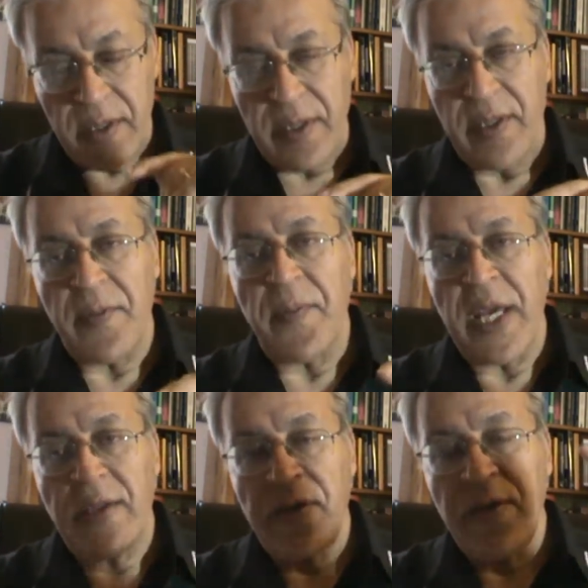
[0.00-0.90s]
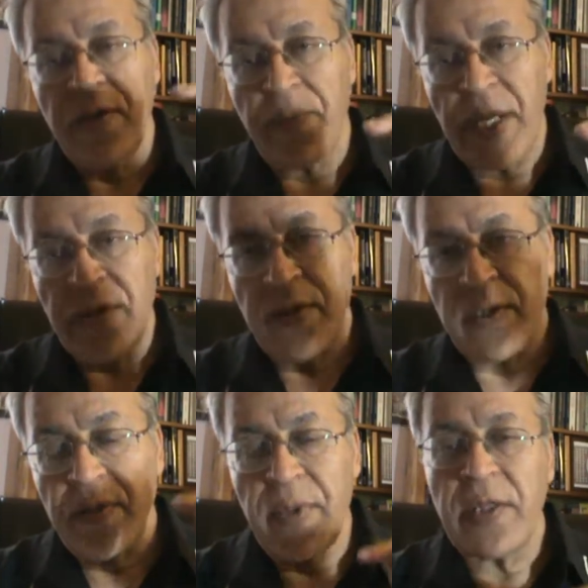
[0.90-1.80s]
the
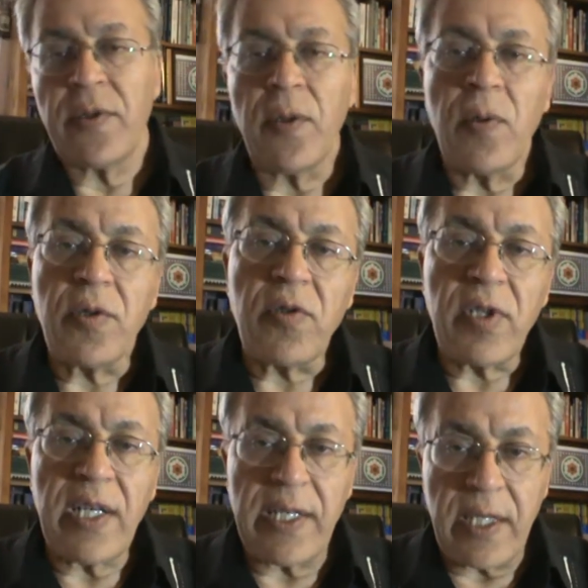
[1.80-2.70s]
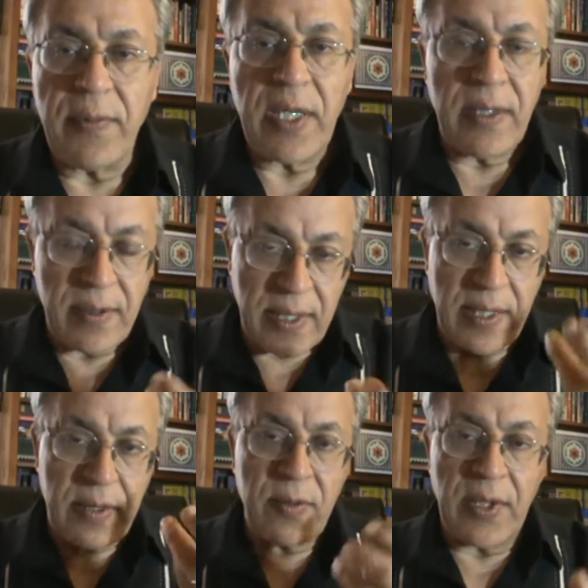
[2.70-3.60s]
better all the time, and
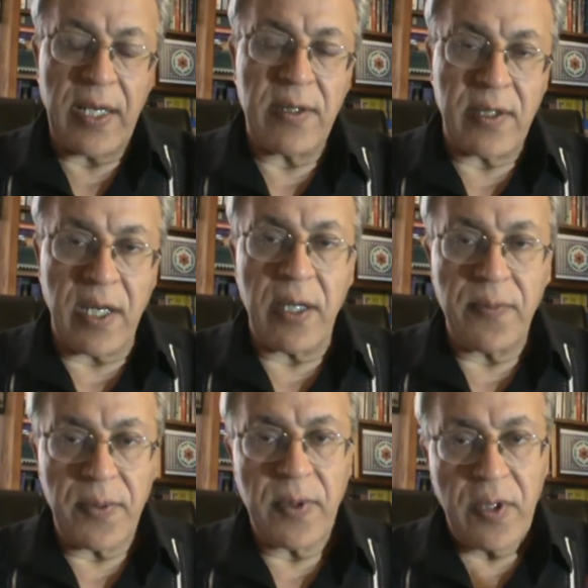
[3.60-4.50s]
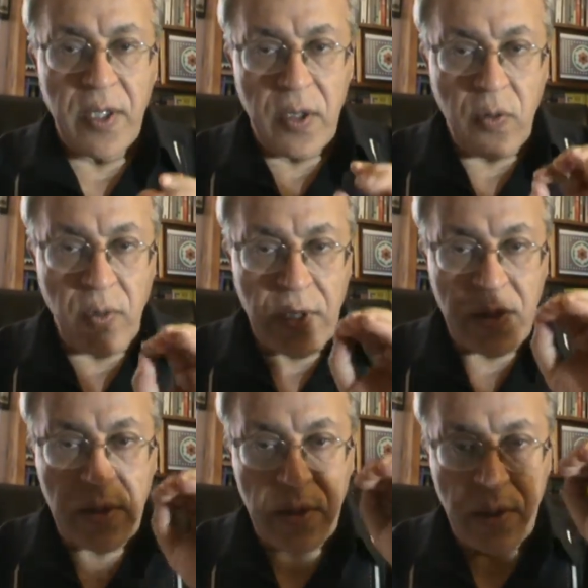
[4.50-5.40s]
then we end up
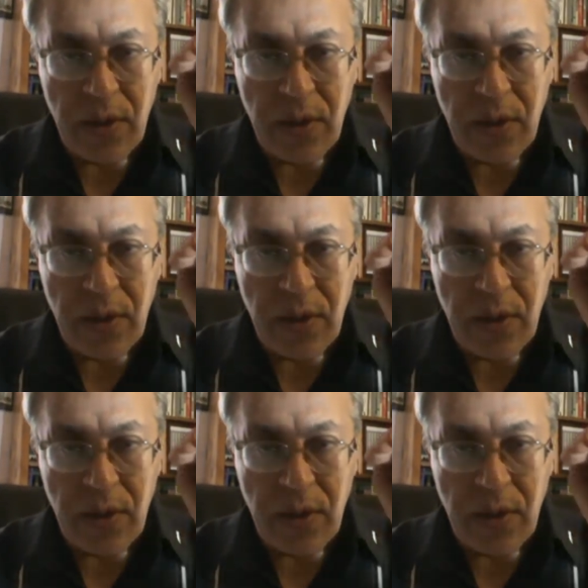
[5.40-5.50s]
with